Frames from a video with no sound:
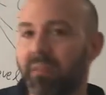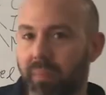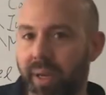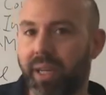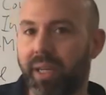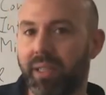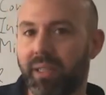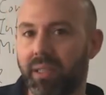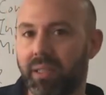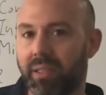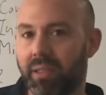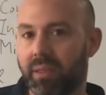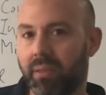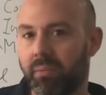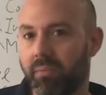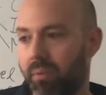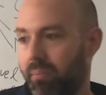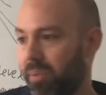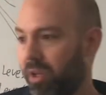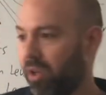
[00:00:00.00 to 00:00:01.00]

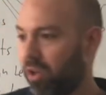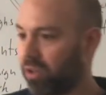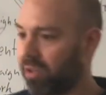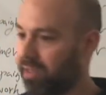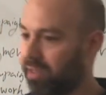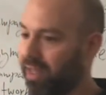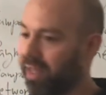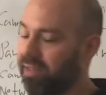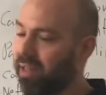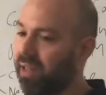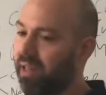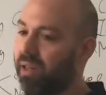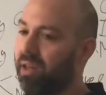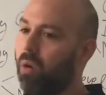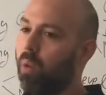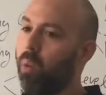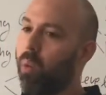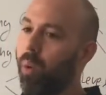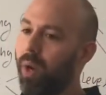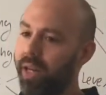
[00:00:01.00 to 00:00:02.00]
mechanism, because then the
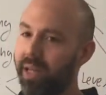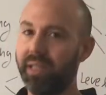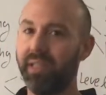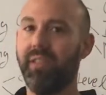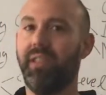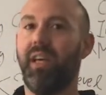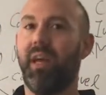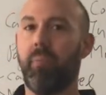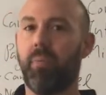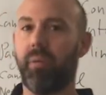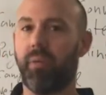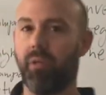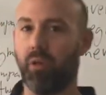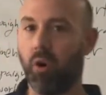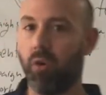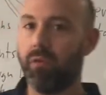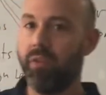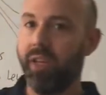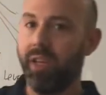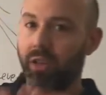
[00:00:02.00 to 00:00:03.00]
liquidity depth
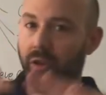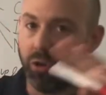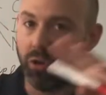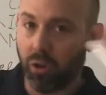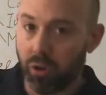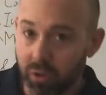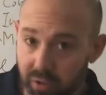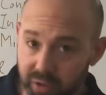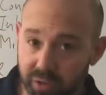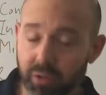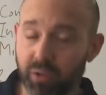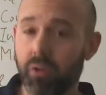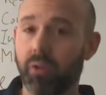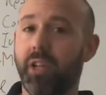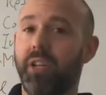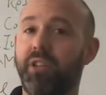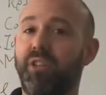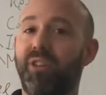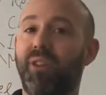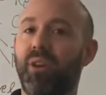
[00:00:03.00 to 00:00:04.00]
of the internal
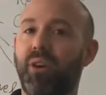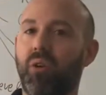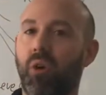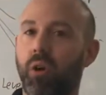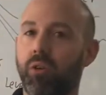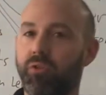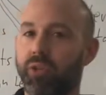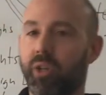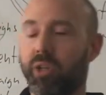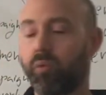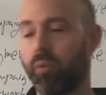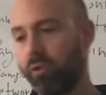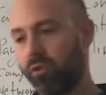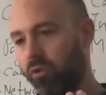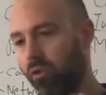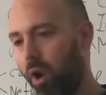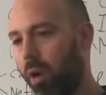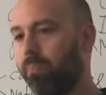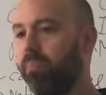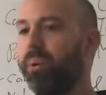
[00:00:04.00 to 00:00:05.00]
circulation in the contracts will
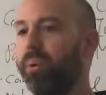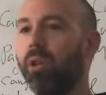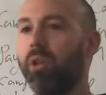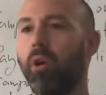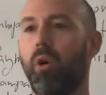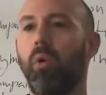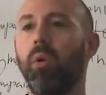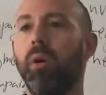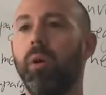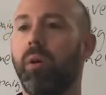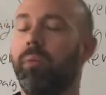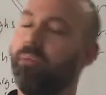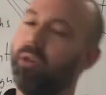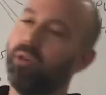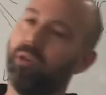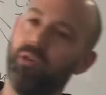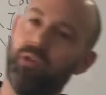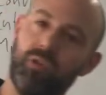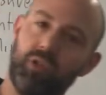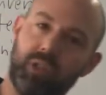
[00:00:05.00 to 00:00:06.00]
drop below
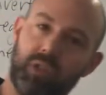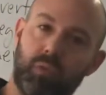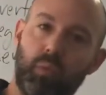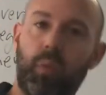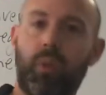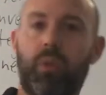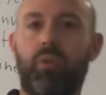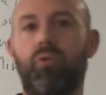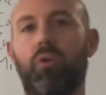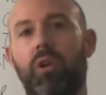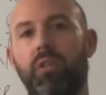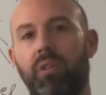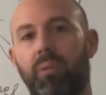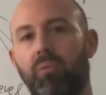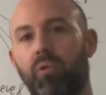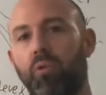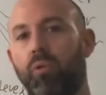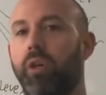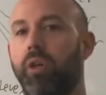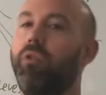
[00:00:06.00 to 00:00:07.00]
because you just withdraw
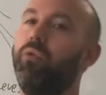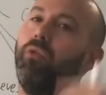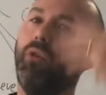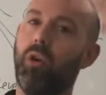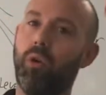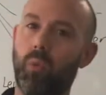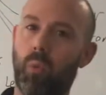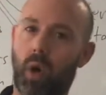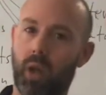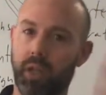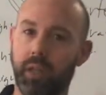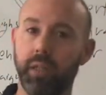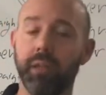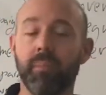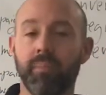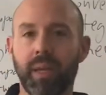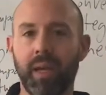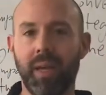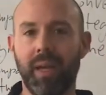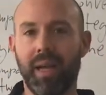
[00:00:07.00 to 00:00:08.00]
some Tuki to your
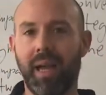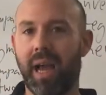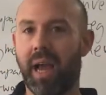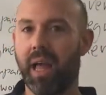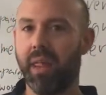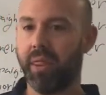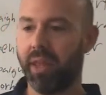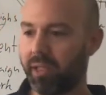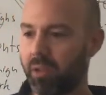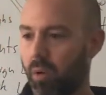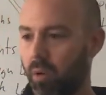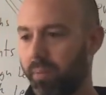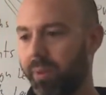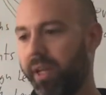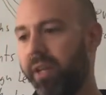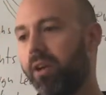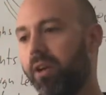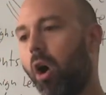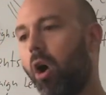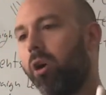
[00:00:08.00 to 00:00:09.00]
wallet. And then there will be
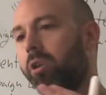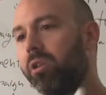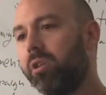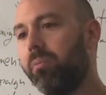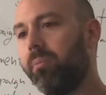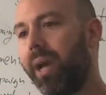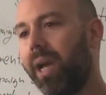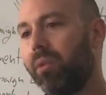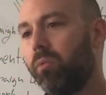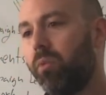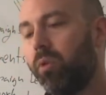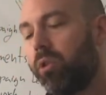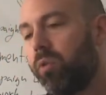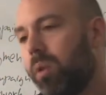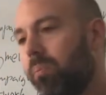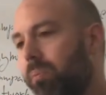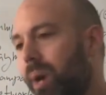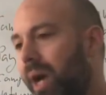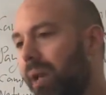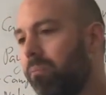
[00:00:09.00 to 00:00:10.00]
an auto-demand which
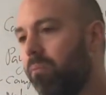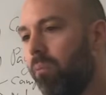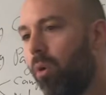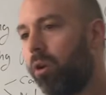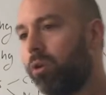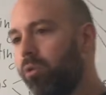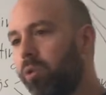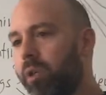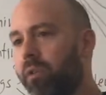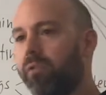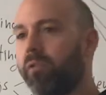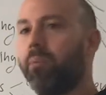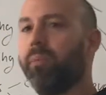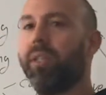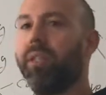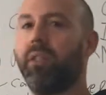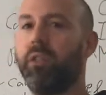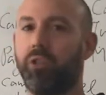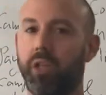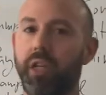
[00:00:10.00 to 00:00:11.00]
will buy more Tuki from
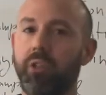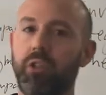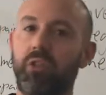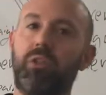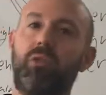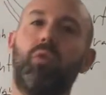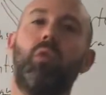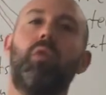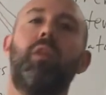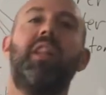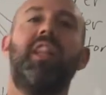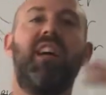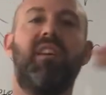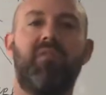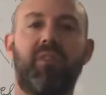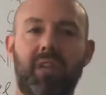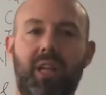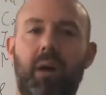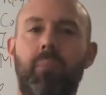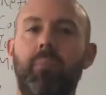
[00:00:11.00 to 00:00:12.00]
exchanges to
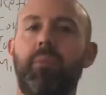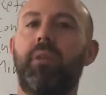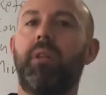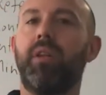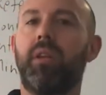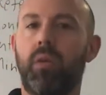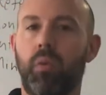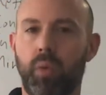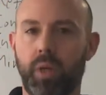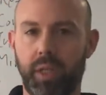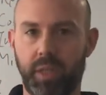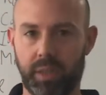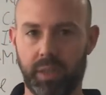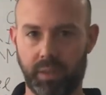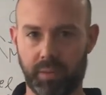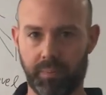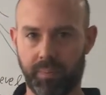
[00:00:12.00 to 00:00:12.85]
level up the liquidity.